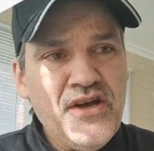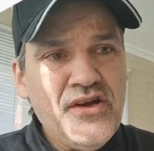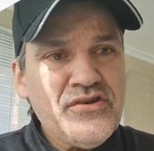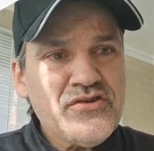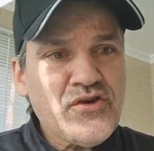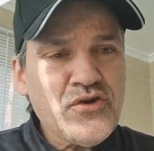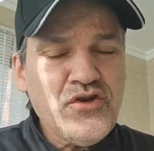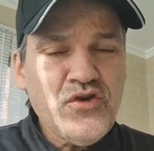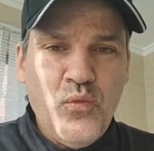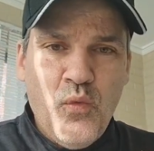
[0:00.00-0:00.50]

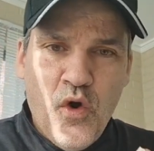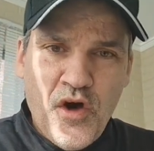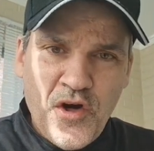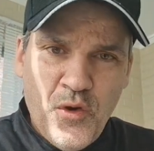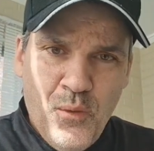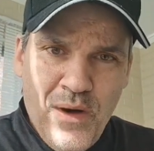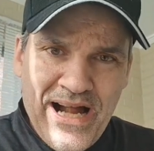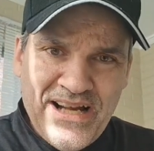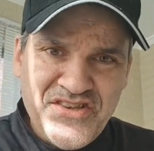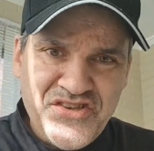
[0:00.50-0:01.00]
So you want
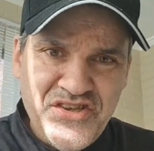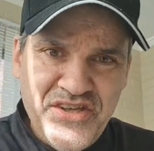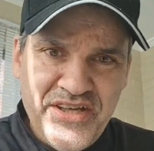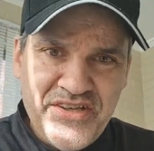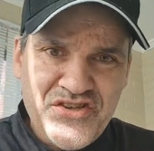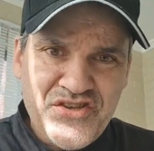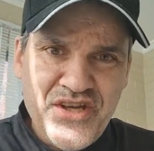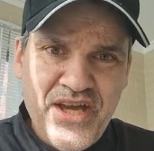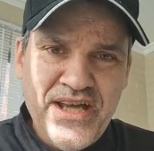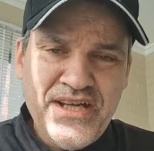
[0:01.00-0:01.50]
to watch the
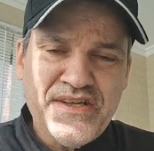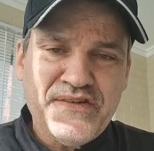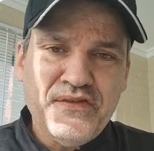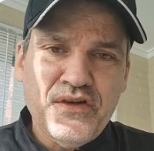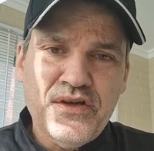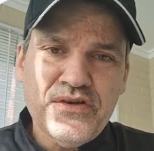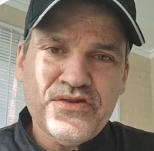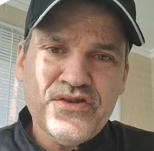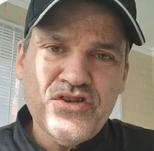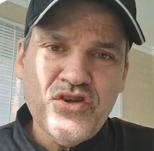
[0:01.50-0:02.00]
exchange
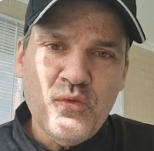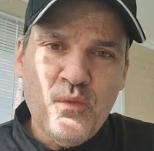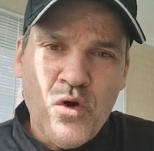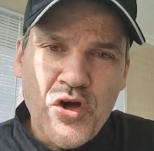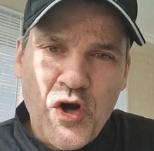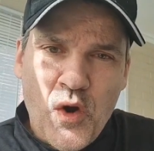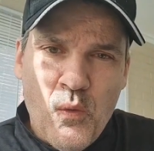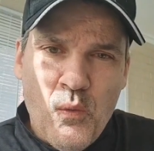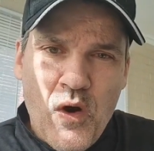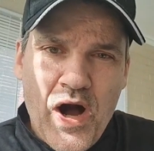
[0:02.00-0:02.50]
flows, and you
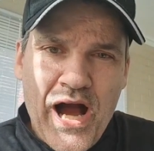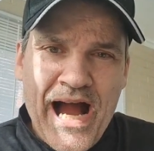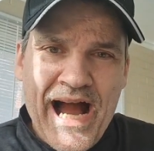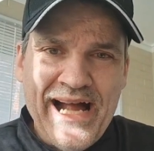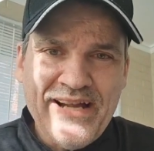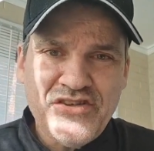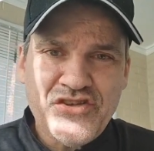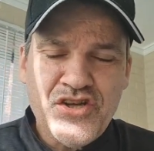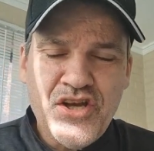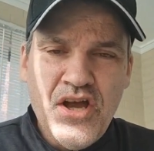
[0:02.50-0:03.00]
want to
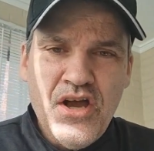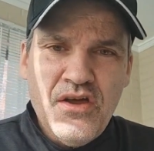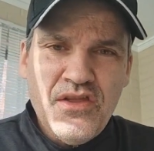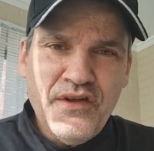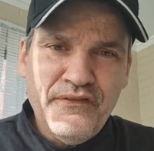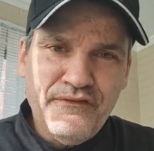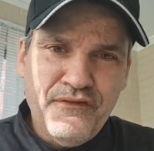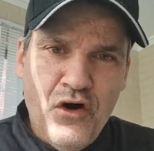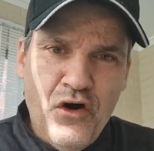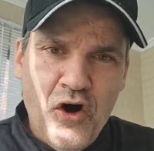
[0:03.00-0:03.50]
watch
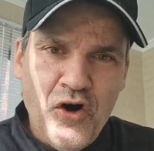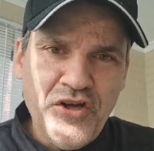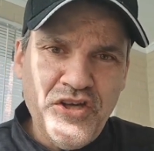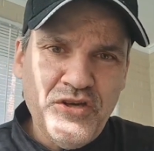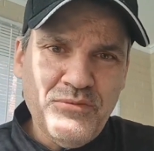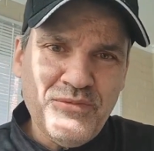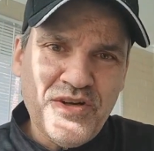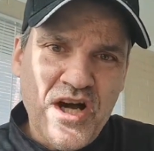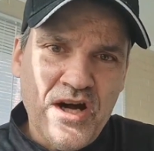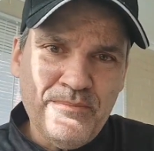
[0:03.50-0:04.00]
the
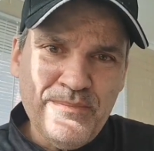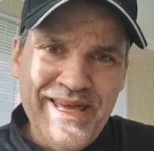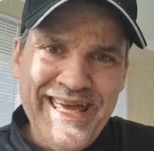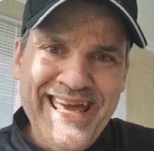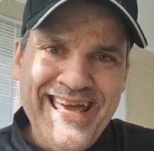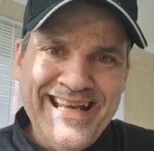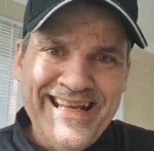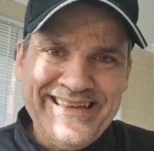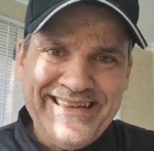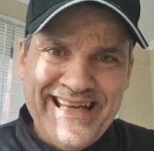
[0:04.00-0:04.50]
volume come
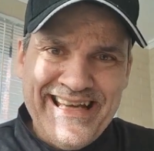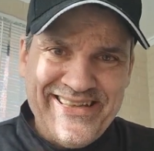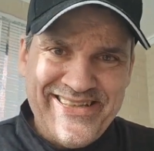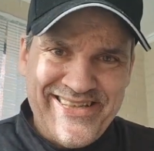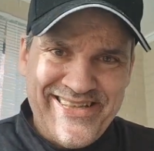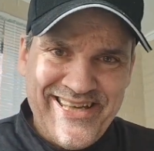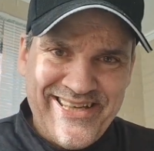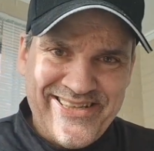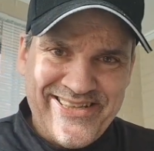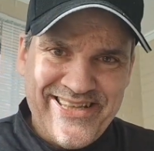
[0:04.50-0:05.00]
in at that
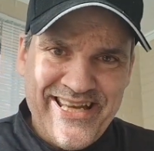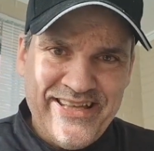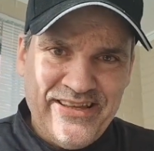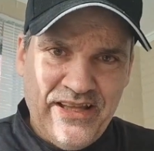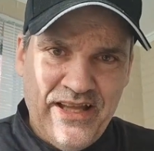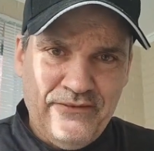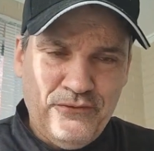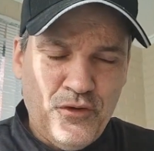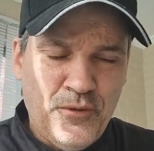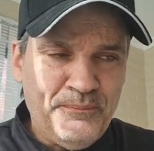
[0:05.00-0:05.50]
6 cent
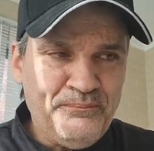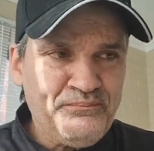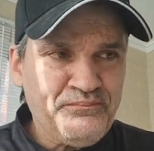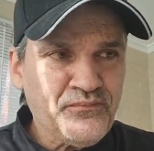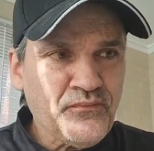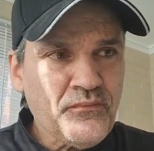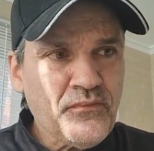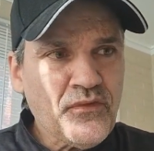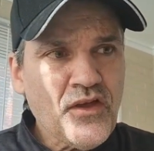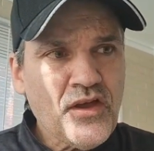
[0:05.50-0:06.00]
level
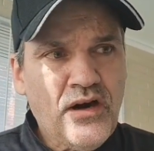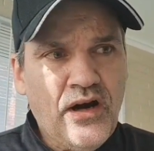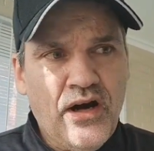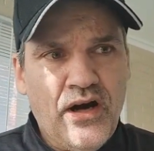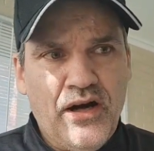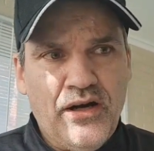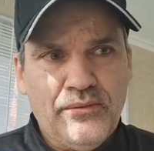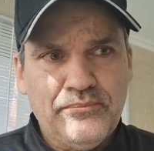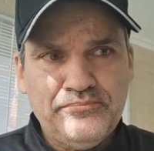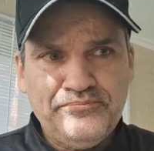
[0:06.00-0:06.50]

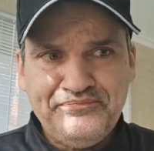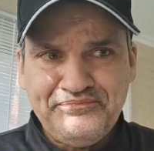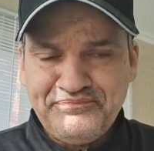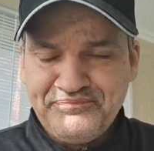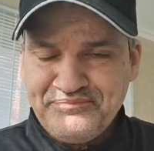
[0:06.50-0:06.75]
to